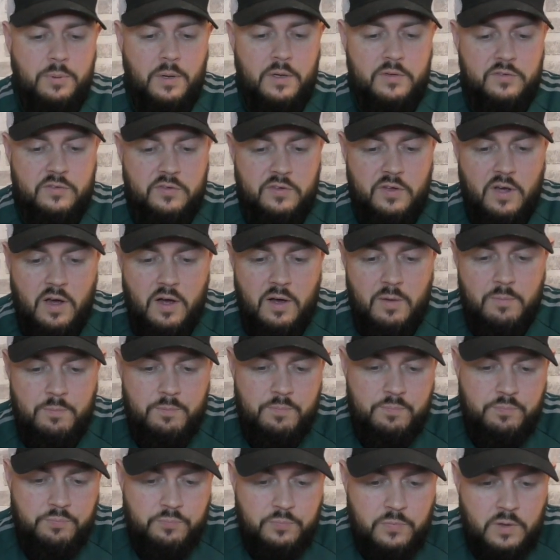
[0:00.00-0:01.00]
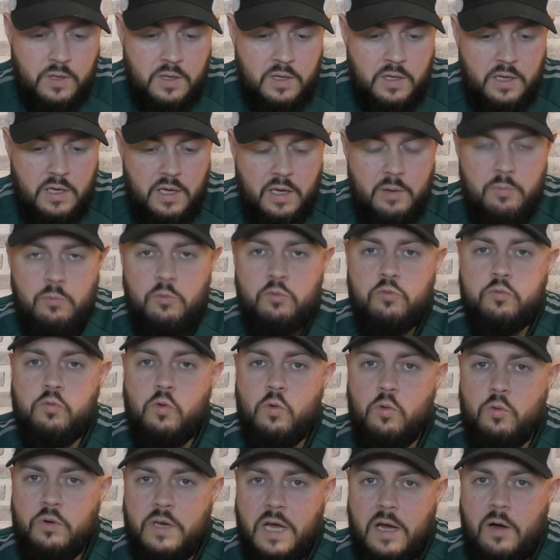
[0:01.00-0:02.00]
but it was
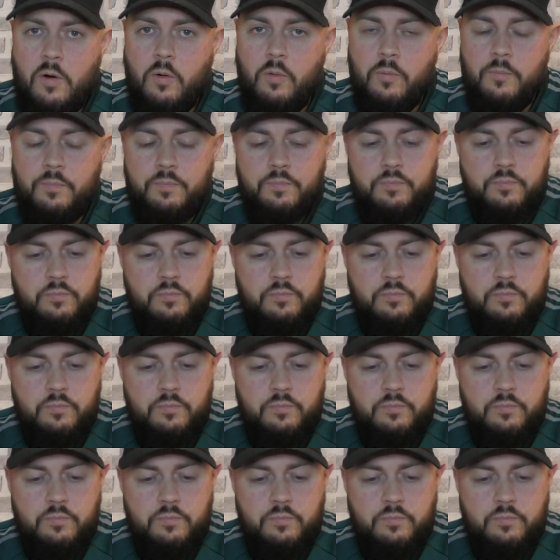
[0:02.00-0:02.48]
ruled out,